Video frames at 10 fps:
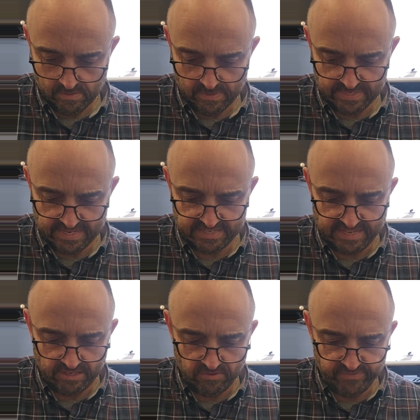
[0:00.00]
does that
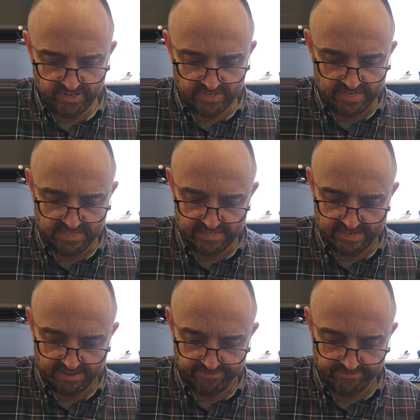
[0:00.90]
say UV
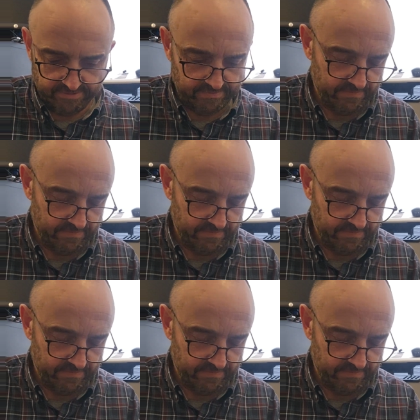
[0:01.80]
DTF?